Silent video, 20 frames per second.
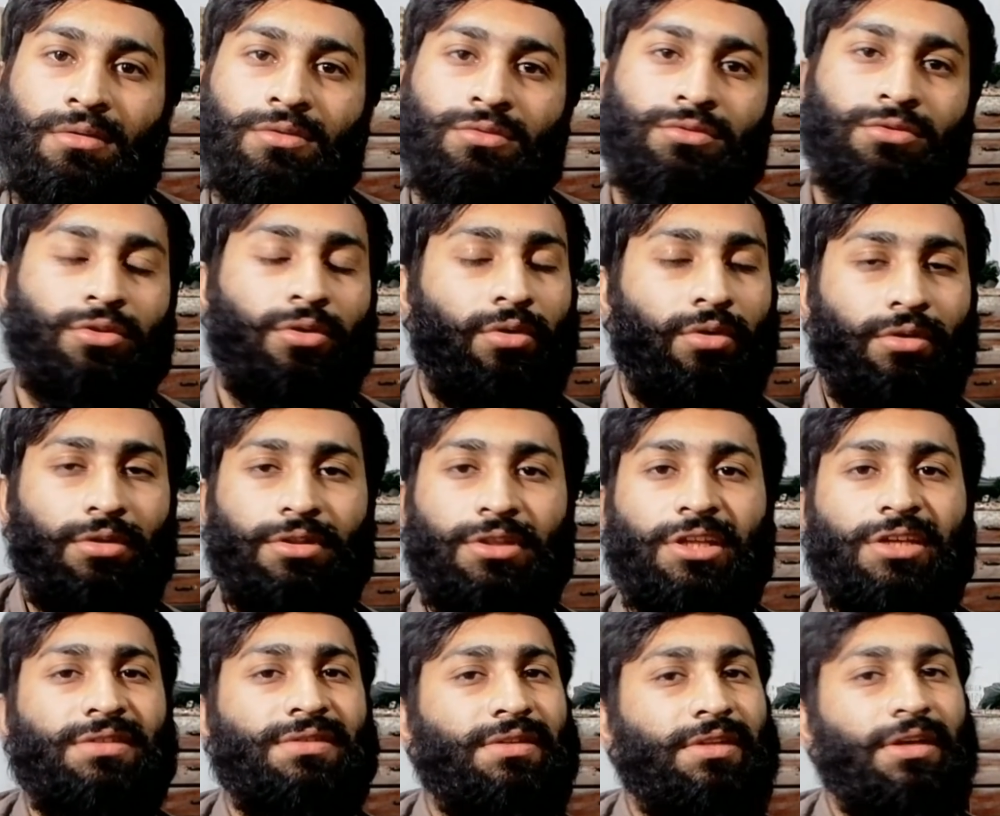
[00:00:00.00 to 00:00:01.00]
So
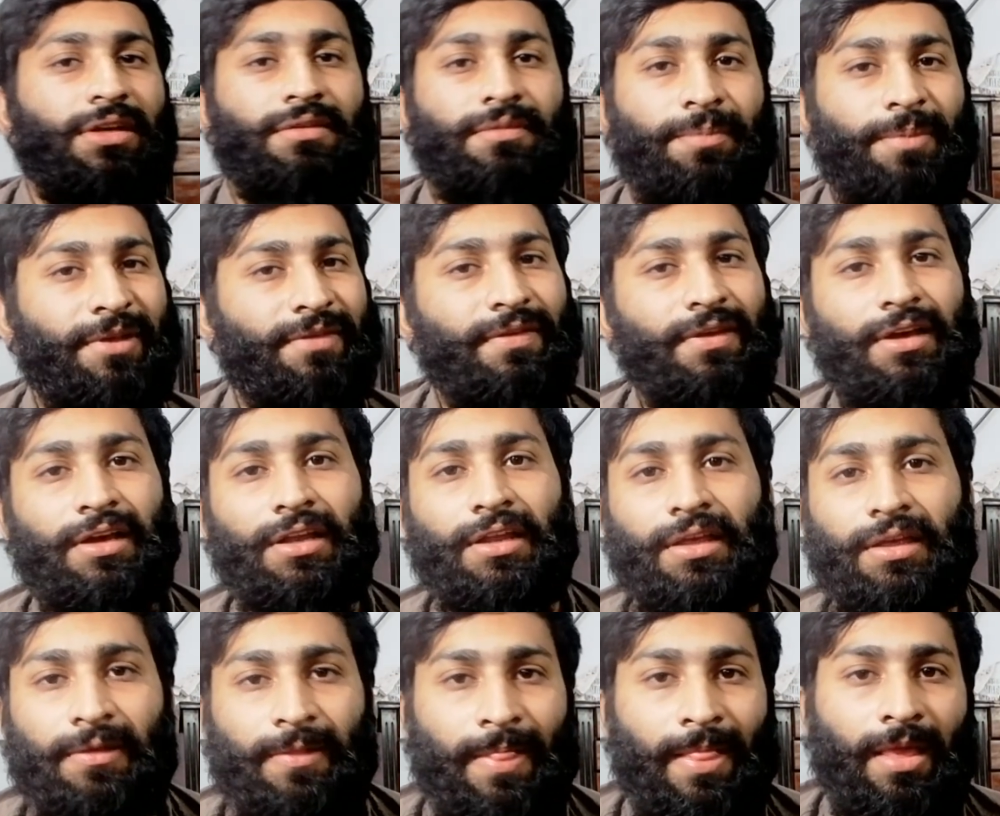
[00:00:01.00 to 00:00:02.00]
these things basically,